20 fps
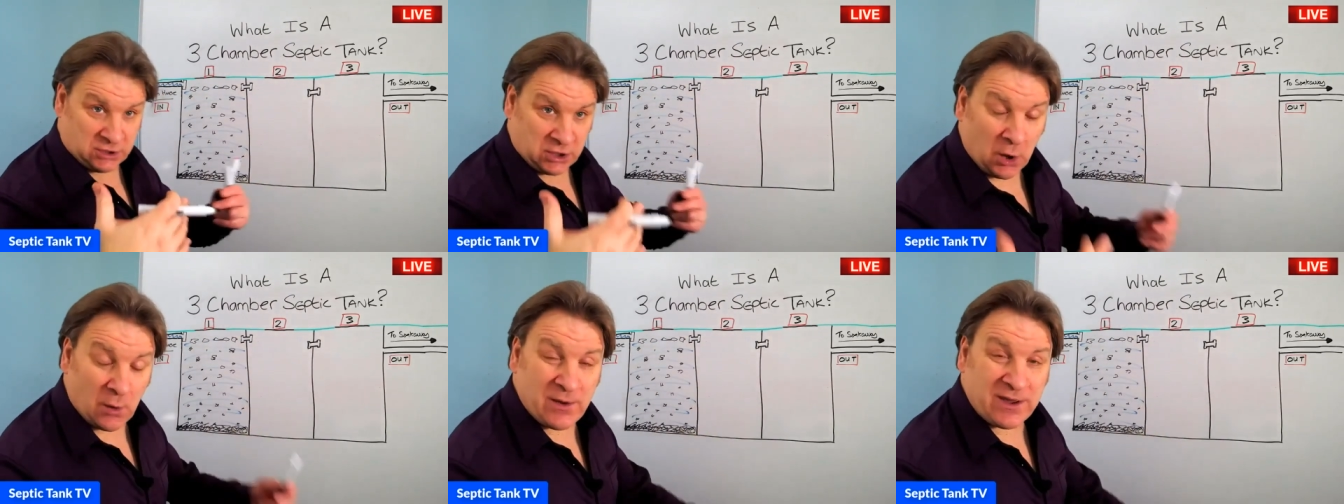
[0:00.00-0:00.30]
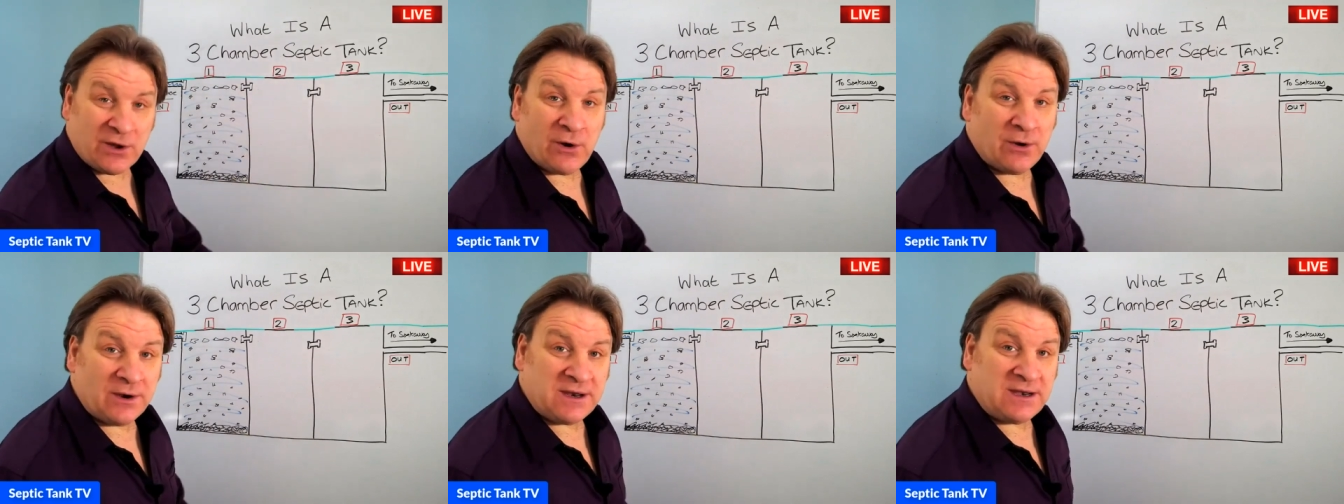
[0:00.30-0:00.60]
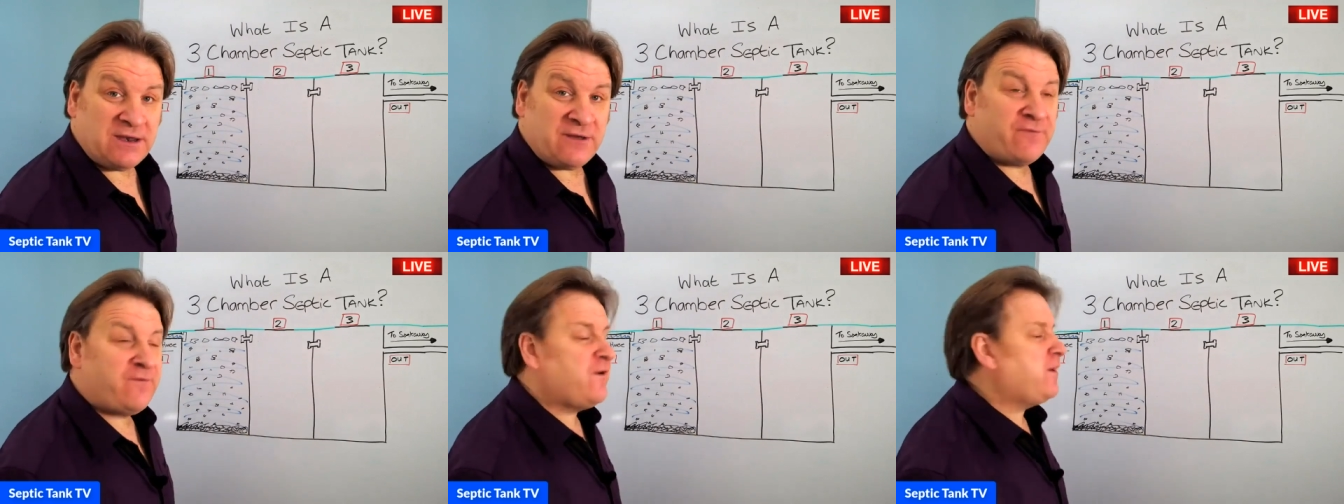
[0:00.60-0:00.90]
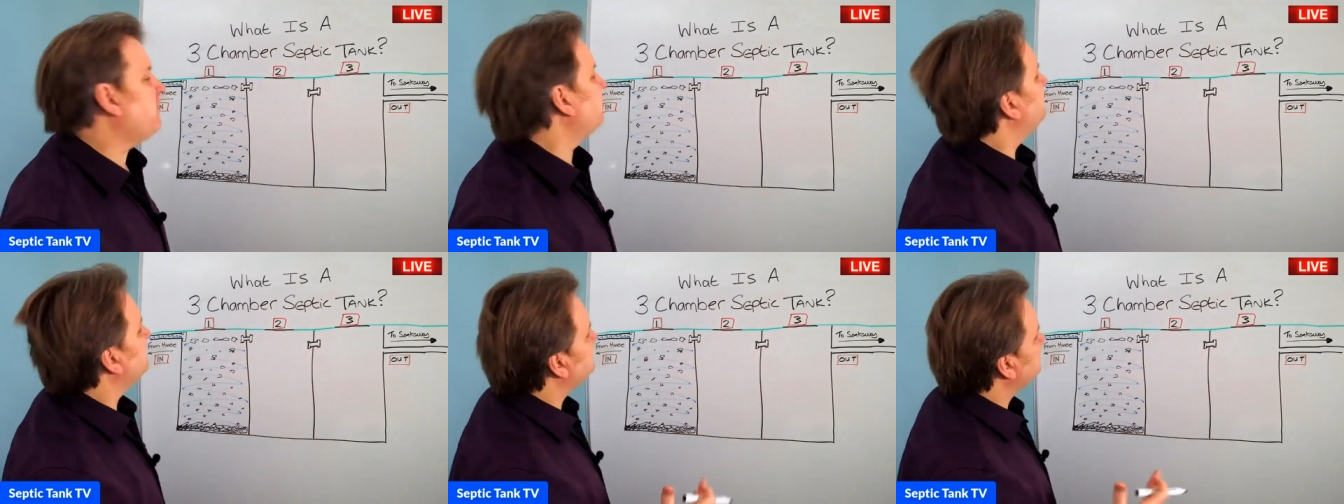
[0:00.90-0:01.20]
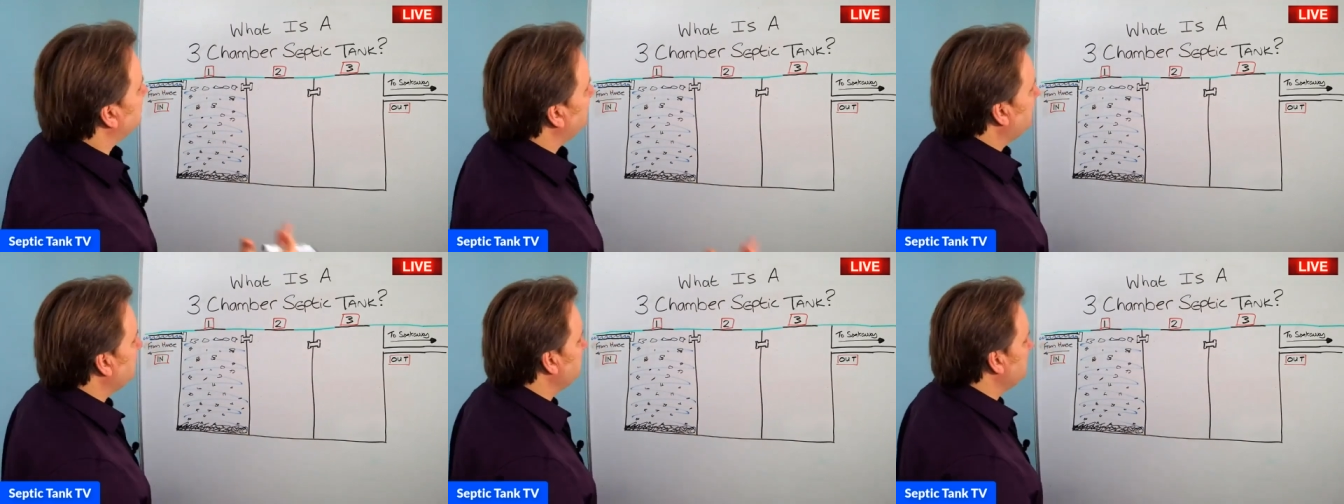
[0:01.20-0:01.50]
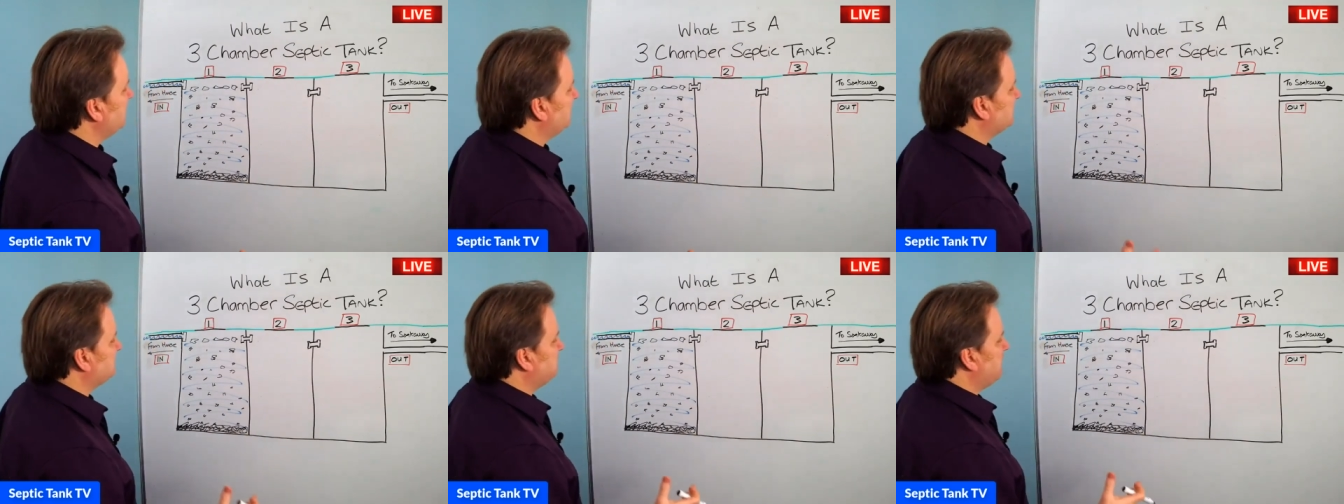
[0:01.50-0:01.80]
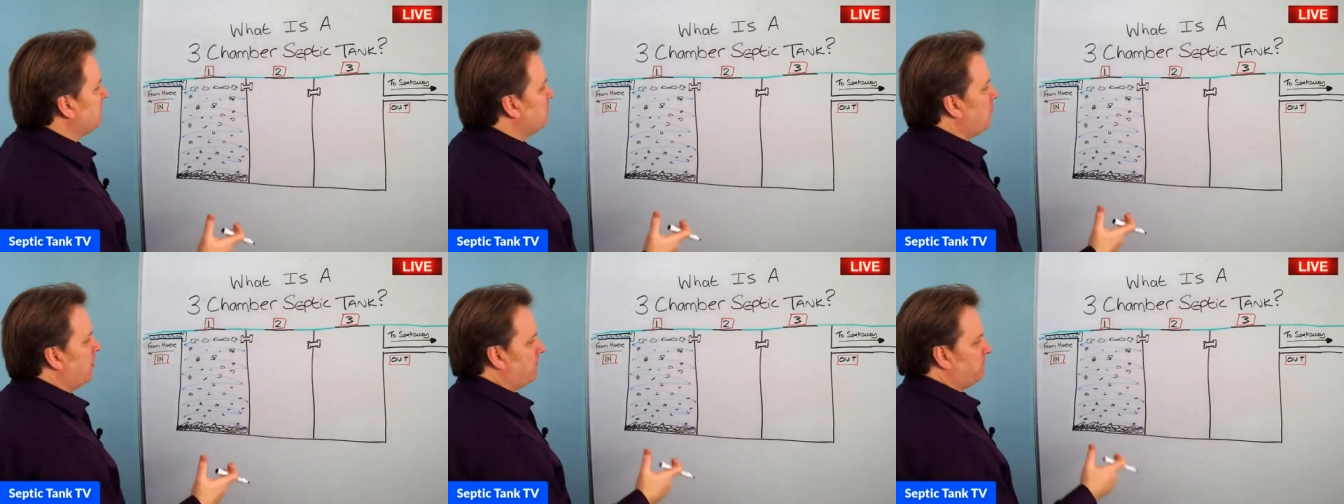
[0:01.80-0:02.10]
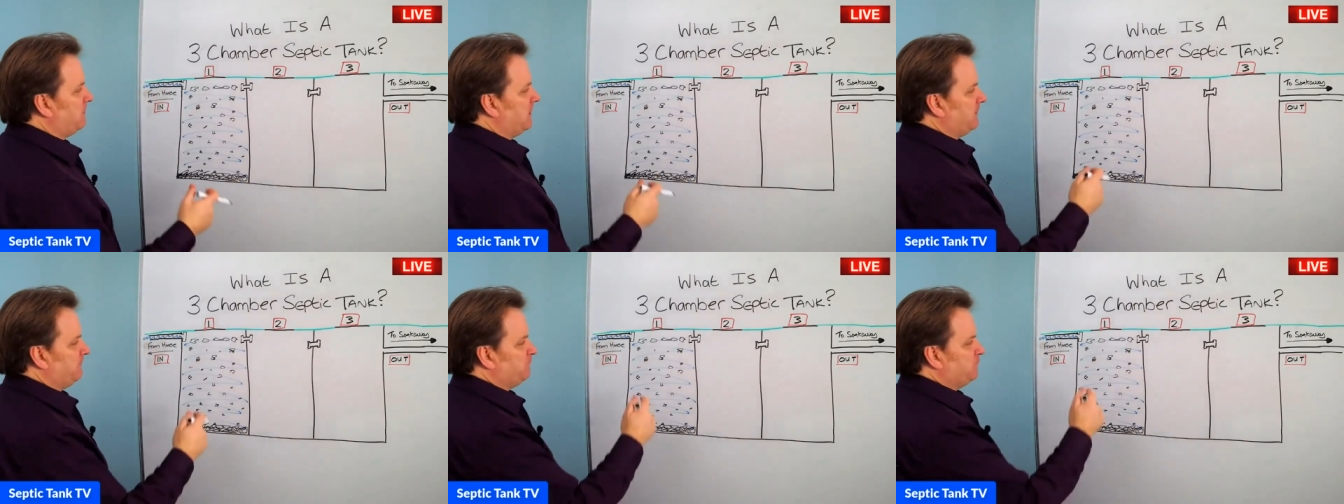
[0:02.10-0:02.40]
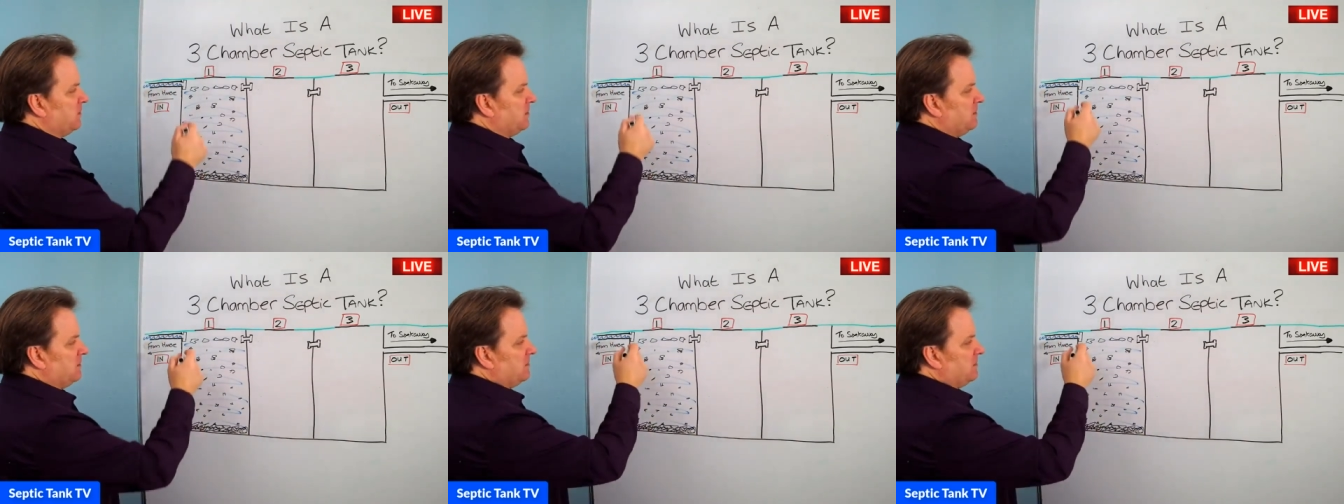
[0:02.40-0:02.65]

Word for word: going on any further. So let me explain what I mean.